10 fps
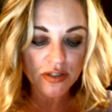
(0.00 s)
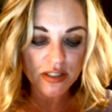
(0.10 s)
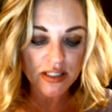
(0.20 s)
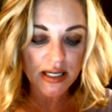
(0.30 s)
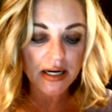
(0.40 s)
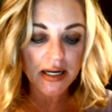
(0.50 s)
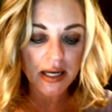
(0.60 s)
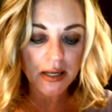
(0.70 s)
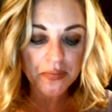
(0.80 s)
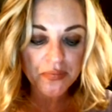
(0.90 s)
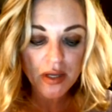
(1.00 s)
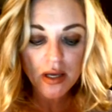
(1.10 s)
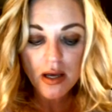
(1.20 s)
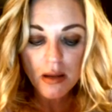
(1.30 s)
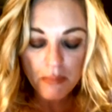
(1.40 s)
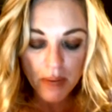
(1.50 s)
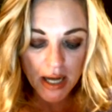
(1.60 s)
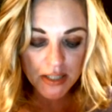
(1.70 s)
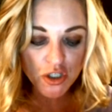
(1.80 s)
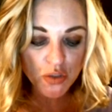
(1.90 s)
Sunday,
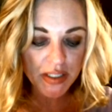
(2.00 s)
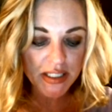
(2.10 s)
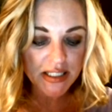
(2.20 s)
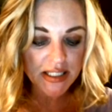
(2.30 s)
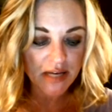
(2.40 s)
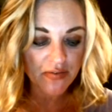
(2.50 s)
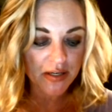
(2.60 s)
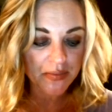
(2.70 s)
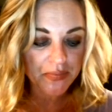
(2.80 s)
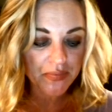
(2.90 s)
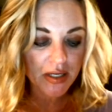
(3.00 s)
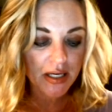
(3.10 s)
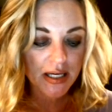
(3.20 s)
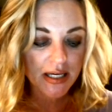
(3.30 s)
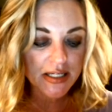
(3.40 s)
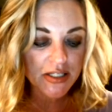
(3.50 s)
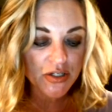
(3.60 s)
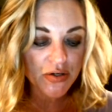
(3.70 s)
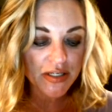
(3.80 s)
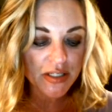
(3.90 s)
March 27.
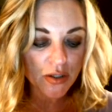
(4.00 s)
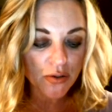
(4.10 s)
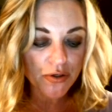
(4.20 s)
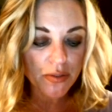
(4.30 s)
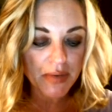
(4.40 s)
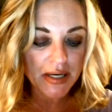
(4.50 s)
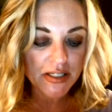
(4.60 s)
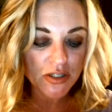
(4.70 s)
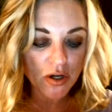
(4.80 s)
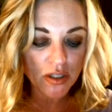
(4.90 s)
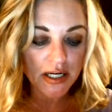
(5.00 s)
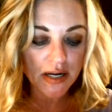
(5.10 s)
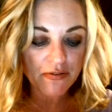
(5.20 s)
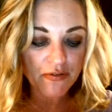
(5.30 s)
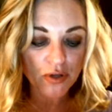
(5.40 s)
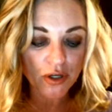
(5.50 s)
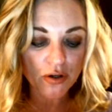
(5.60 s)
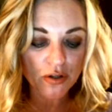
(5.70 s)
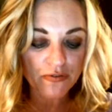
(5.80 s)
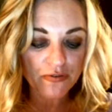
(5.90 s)
Easter is a lunar-based holiday falling
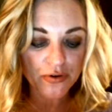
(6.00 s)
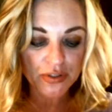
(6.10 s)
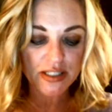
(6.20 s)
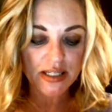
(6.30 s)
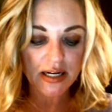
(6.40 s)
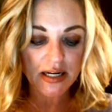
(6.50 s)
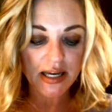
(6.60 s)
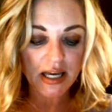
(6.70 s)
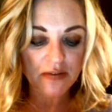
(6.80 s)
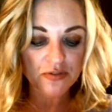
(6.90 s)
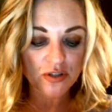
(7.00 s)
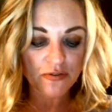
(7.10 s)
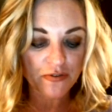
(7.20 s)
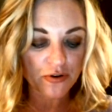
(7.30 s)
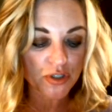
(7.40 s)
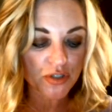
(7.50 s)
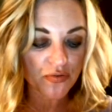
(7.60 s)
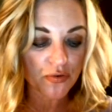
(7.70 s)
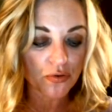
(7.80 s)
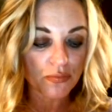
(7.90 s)
on the first Sunday after the first
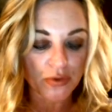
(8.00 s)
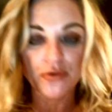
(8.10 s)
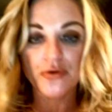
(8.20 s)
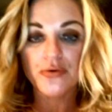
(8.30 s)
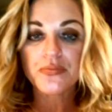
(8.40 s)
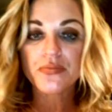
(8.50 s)
full moon